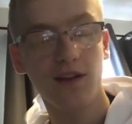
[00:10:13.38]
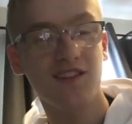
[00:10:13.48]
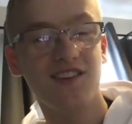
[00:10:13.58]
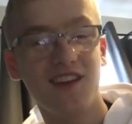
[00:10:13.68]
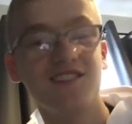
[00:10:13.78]

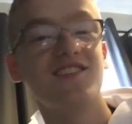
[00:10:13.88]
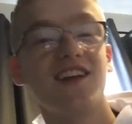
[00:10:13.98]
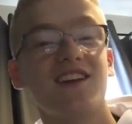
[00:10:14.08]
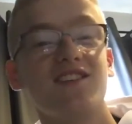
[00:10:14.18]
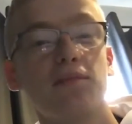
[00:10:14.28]
and
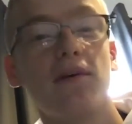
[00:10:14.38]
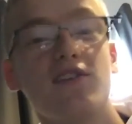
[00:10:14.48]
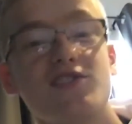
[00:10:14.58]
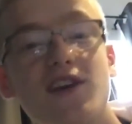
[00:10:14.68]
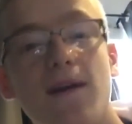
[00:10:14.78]
entertaining to
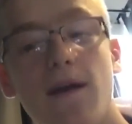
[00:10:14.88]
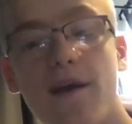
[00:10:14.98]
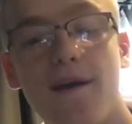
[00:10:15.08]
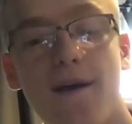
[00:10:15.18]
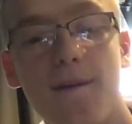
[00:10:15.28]
watch.
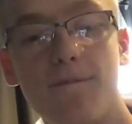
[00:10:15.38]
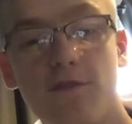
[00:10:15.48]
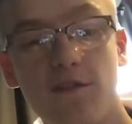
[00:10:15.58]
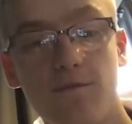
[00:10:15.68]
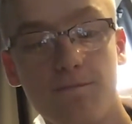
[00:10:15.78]

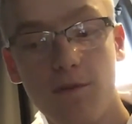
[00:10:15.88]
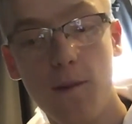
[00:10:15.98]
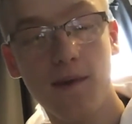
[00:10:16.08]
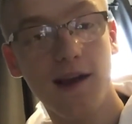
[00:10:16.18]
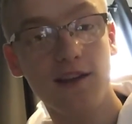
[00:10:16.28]
I
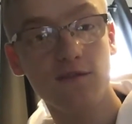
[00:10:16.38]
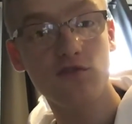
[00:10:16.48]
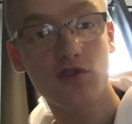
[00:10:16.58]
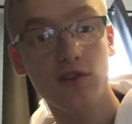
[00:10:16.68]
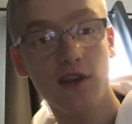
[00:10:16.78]
hope you guys have
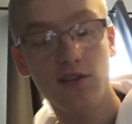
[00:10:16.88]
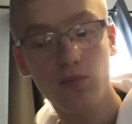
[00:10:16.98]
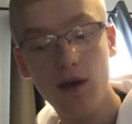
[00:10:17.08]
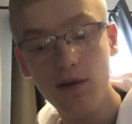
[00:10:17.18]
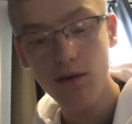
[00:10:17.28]
enjoyed that
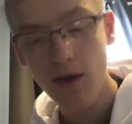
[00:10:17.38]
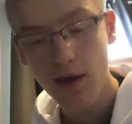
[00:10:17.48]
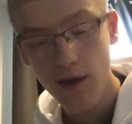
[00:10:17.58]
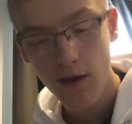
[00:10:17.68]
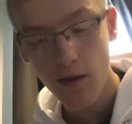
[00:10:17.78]
as well.
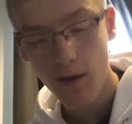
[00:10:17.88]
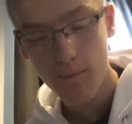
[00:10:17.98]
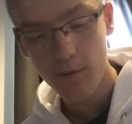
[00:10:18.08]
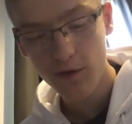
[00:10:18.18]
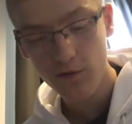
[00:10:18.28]

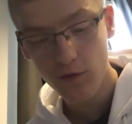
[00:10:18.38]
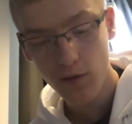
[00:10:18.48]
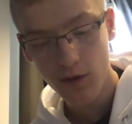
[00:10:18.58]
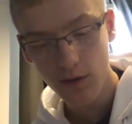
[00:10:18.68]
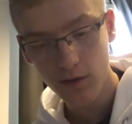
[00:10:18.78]
If you